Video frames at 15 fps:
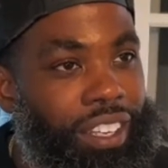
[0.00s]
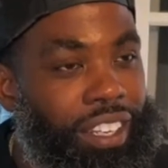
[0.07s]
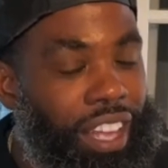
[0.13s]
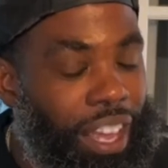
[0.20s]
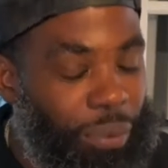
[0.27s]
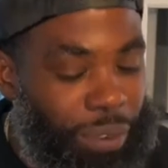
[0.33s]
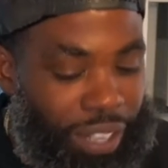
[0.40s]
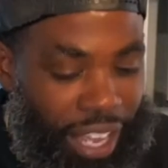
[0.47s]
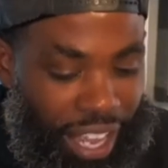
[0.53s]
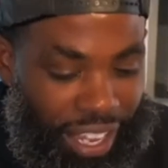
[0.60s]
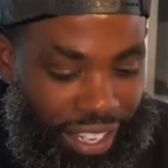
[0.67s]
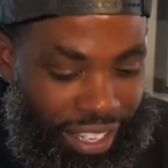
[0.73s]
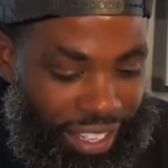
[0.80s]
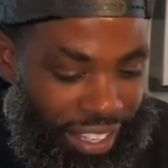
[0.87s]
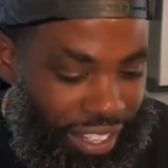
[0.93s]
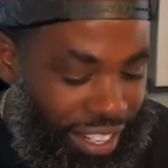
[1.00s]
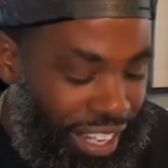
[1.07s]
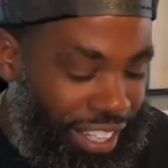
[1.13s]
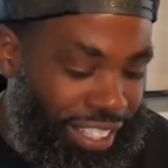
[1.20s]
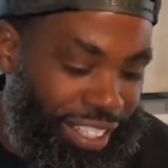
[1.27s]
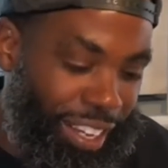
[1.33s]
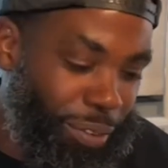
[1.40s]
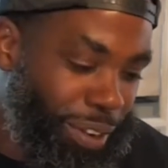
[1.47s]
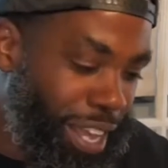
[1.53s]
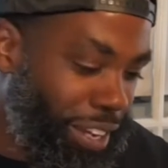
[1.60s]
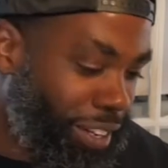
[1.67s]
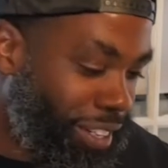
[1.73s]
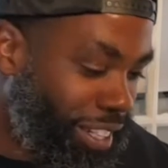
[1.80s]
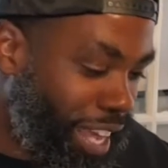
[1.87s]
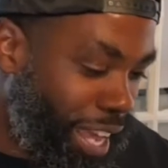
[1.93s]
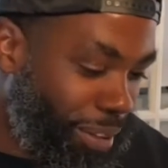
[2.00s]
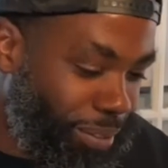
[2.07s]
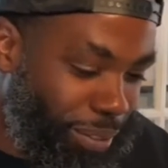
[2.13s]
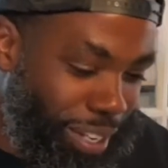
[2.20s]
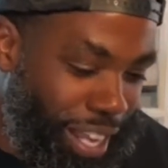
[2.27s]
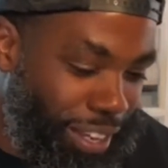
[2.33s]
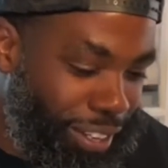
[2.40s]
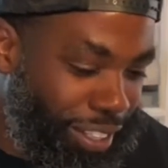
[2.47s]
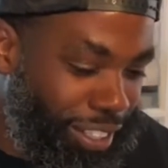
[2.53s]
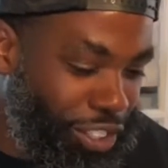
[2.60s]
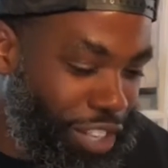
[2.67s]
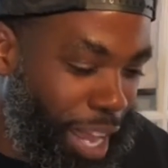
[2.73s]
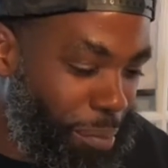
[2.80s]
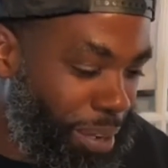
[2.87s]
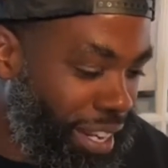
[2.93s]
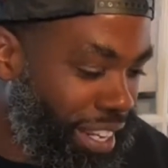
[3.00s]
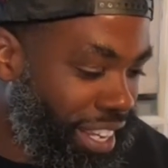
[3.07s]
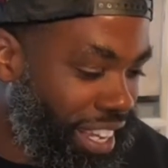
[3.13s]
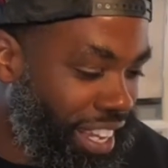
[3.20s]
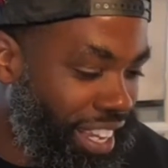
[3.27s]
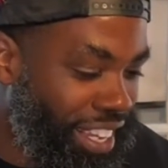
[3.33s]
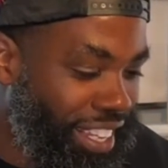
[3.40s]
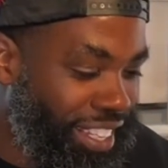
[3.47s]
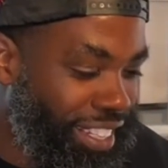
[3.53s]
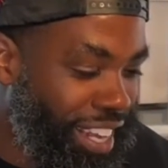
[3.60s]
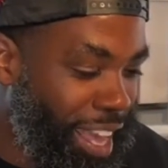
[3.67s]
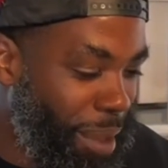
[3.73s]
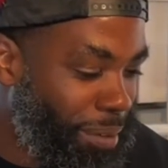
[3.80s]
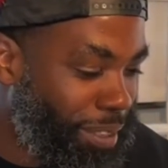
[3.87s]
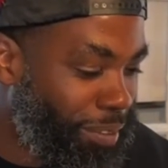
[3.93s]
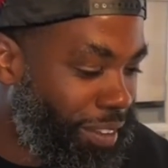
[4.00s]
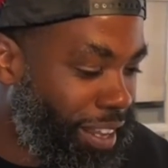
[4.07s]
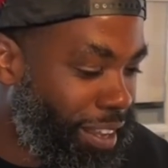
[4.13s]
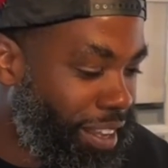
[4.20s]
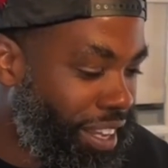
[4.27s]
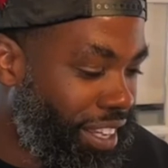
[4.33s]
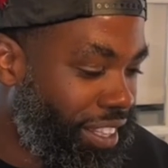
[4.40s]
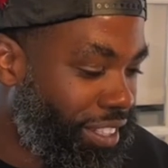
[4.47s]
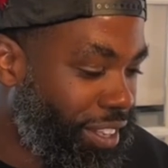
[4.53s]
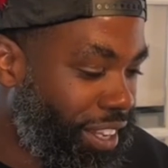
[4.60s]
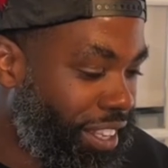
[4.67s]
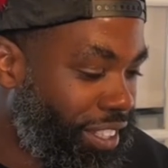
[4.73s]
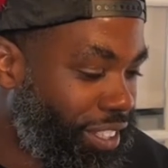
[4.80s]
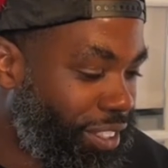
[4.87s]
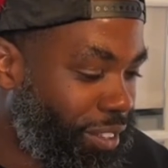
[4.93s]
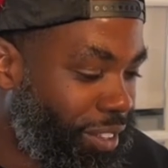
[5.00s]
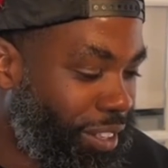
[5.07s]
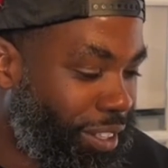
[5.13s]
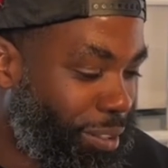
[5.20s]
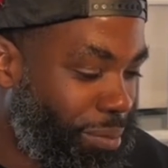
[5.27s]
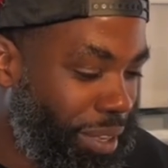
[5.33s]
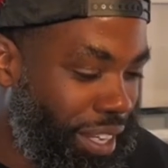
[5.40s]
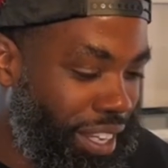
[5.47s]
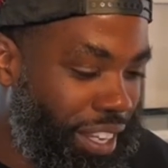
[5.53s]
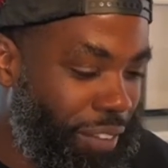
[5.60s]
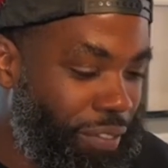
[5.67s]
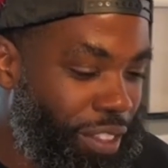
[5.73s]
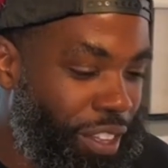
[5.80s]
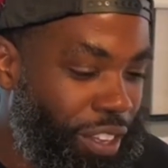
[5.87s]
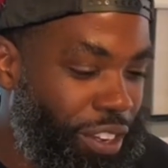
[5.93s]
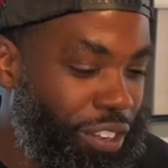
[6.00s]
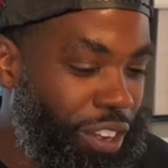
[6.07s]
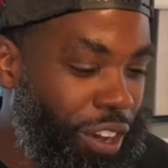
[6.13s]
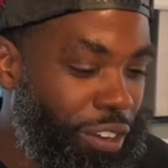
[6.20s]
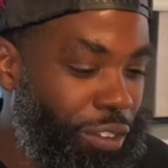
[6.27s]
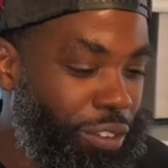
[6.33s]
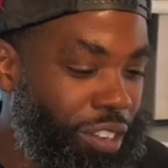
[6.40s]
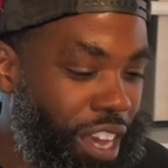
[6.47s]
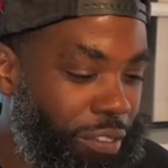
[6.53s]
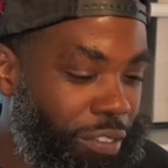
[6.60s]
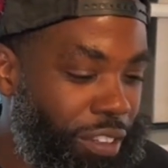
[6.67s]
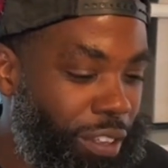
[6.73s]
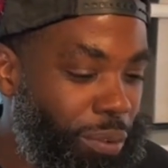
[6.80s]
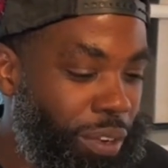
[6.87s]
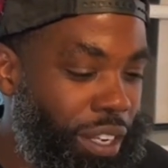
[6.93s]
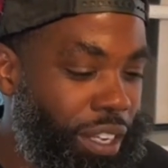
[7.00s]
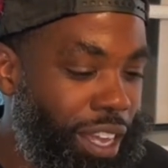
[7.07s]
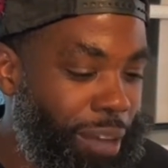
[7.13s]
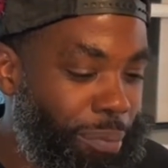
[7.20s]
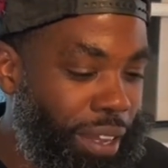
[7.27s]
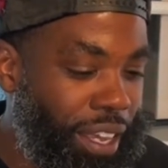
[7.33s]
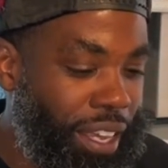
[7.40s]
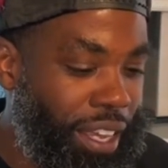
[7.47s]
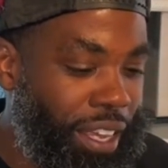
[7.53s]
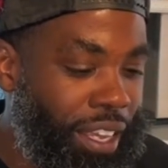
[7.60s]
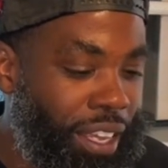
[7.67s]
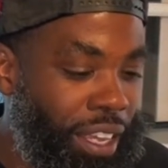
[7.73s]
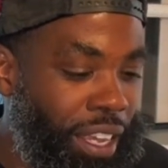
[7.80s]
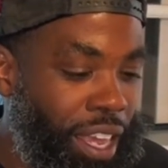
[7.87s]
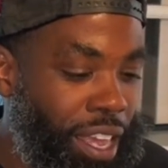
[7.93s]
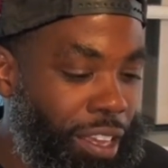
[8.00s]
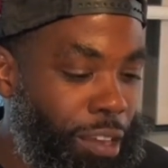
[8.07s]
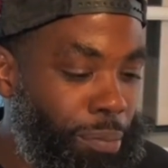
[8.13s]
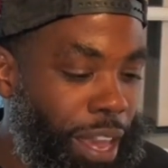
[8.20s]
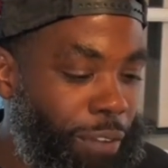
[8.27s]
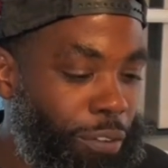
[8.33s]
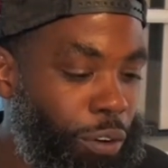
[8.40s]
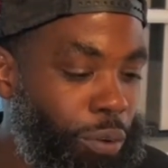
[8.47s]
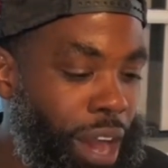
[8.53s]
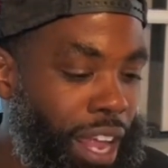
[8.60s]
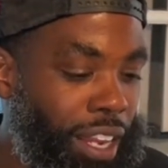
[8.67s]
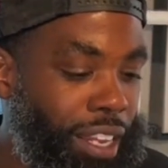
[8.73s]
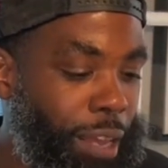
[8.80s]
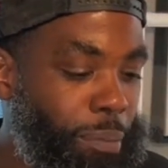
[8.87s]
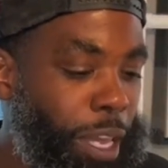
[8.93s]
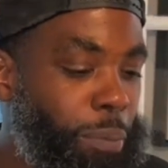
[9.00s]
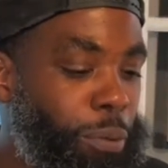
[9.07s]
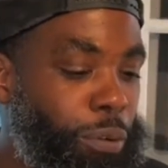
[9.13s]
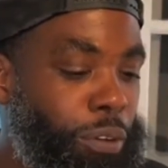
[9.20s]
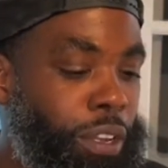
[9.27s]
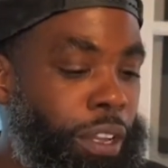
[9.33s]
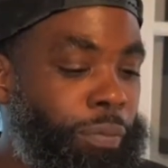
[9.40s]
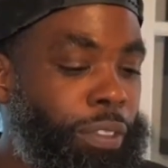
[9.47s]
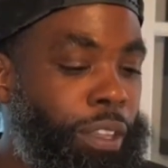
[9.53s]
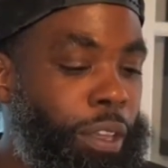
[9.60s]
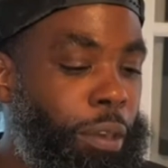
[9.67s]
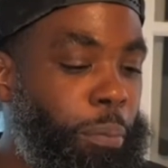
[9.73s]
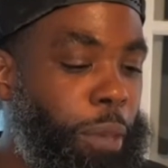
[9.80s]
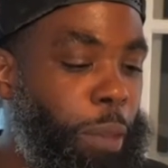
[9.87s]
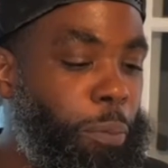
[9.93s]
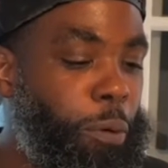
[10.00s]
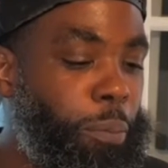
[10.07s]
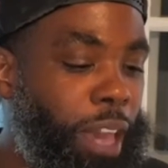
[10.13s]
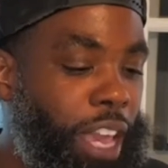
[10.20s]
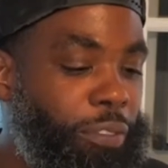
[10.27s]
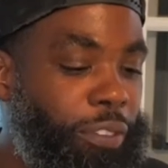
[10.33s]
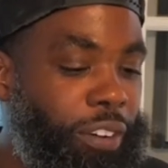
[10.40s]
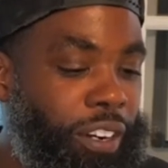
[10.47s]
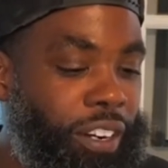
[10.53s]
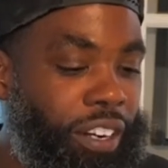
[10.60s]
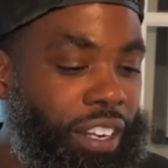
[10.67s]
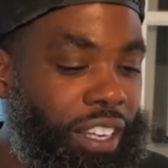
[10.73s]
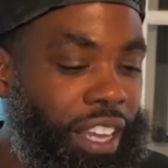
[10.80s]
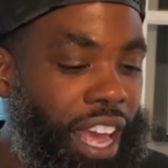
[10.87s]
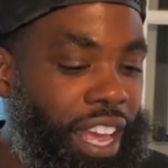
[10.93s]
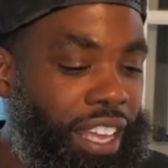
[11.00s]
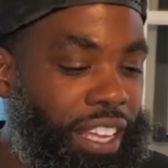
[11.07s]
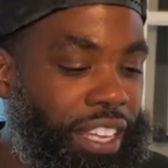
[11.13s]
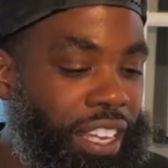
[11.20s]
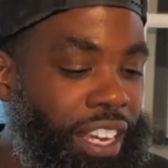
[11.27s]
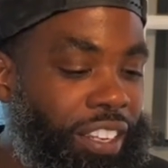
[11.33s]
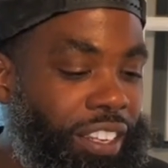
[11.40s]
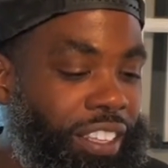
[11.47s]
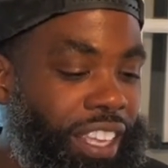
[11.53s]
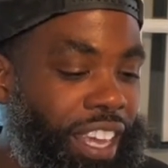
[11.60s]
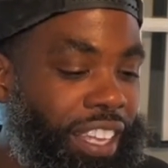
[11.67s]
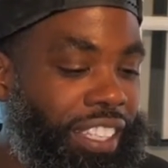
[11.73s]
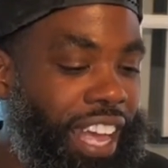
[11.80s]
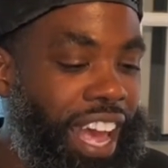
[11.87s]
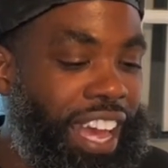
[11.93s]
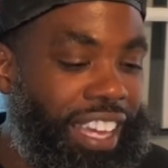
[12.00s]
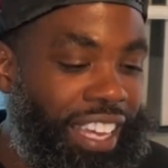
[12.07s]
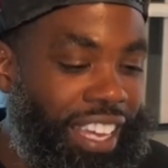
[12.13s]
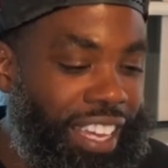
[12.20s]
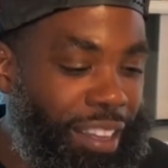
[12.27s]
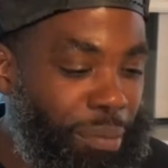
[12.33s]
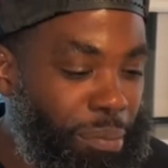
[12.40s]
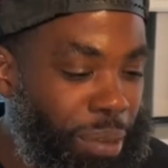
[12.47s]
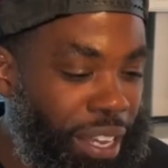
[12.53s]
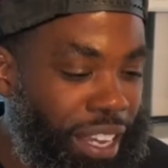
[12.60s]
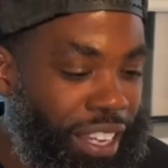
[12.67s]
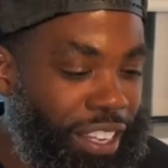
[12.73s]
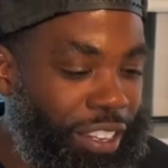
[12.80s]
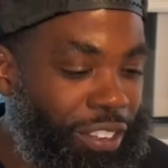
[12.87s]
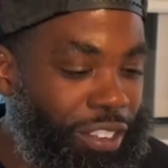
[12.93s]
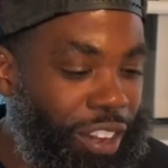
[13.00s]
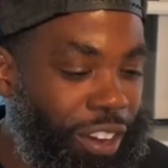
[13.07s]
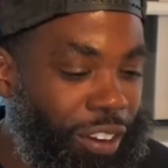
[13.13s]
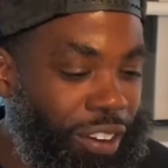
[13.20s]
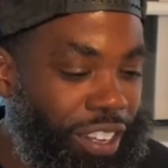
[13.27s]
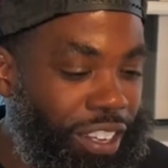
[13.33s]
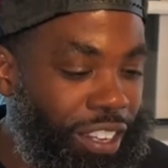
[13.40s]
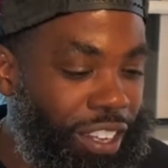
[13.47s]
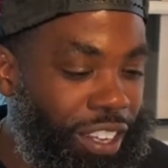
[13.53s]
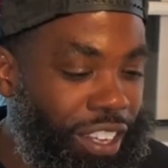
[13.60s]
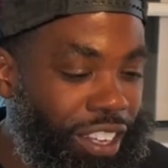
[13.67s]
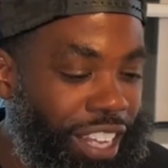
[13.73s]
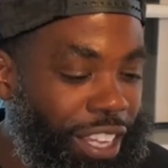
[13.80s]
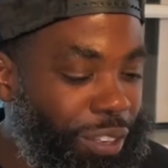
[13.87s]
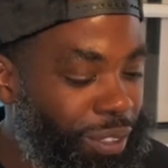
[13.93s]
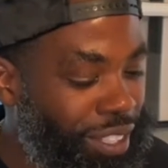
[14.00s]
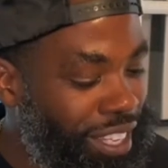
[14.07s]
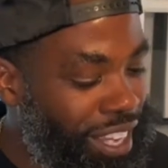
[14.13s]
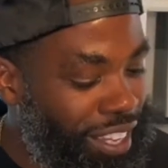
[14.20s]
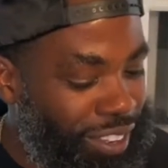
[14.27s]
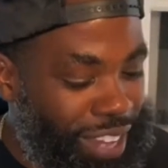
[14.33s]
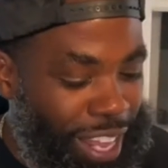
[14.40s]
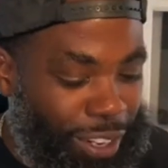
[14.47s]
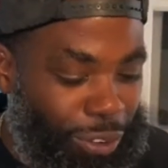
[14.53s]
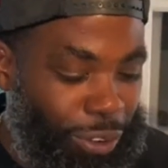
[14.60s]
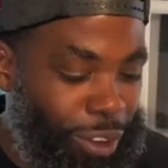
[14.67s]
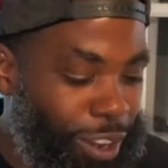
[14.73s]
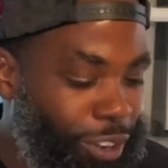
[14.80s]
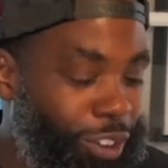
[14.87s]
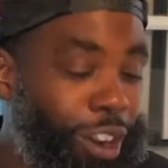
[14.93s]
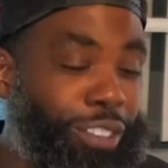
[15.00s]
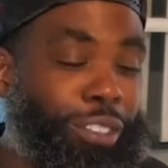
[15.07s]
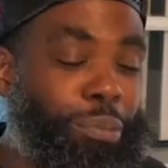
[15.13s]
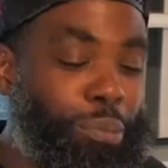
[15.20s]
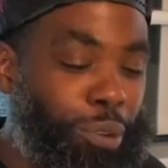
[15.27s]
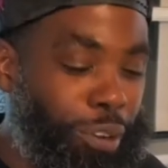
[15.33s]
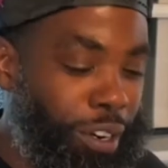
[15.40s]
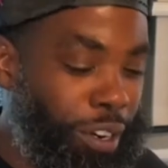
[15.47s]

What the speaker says: Like we're not, like I said, we're not gonna drop any names of other stores, but you definitely want to come in and you pay for quality. Like people pay for other things high end, but like you said, you got to do it all across the board.